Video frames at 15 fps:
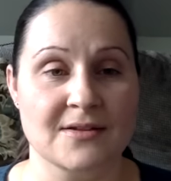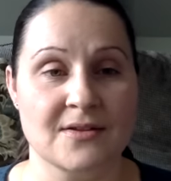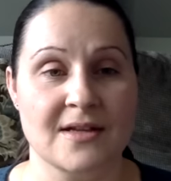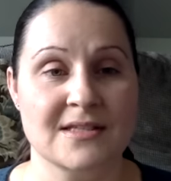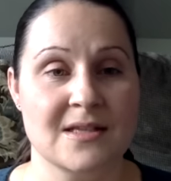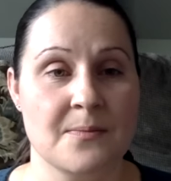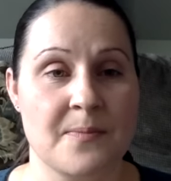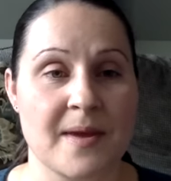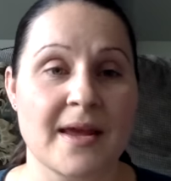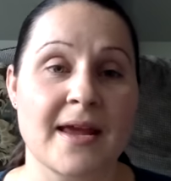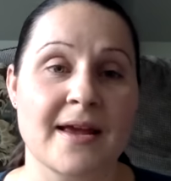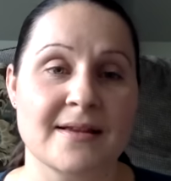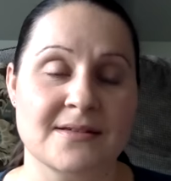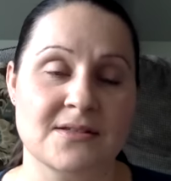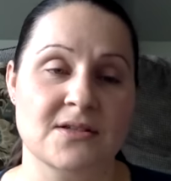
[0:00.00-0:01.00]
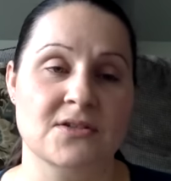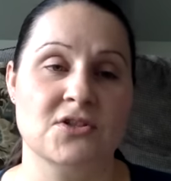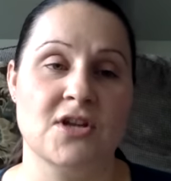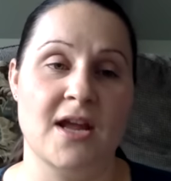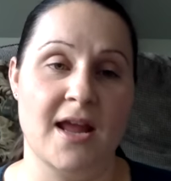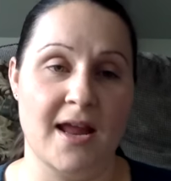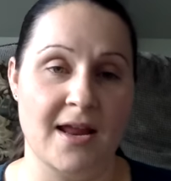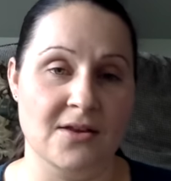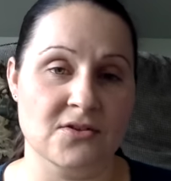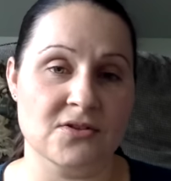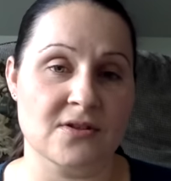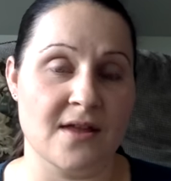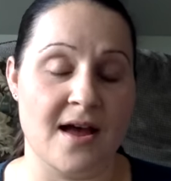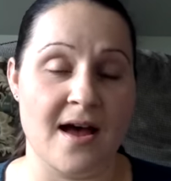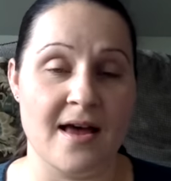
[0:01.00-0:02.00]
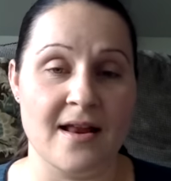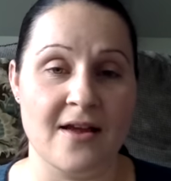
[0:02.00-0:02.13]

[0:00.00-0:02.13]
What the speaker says: So that's the biggest change that